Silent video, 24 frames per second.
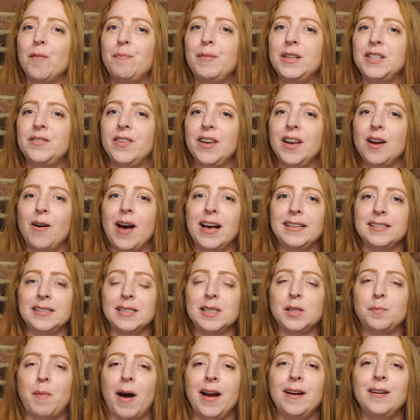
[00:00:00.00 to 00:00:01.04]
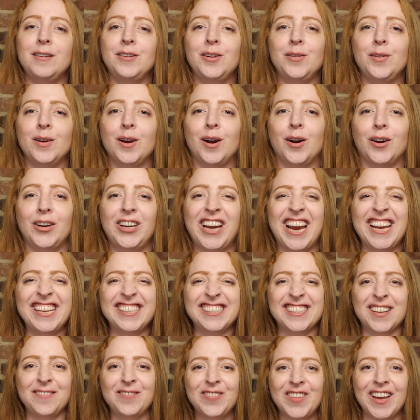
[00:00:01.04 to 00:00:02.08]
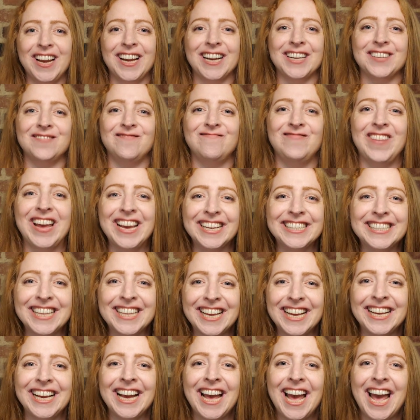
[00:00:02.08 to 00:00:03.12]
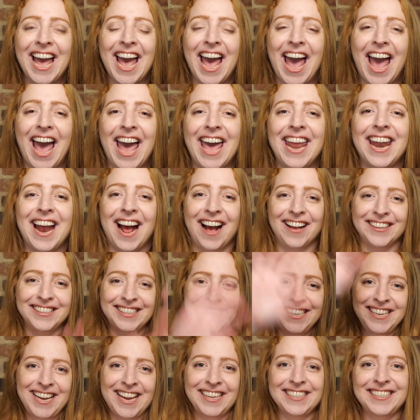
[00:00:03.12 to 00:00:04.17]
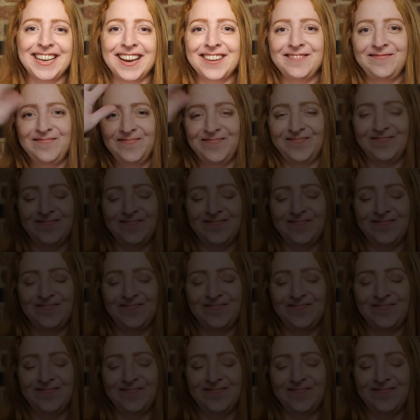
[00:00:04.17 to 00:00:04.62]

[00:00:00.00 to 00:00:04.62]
hope this video has inspired you to create something amazing, and I'll see you next time.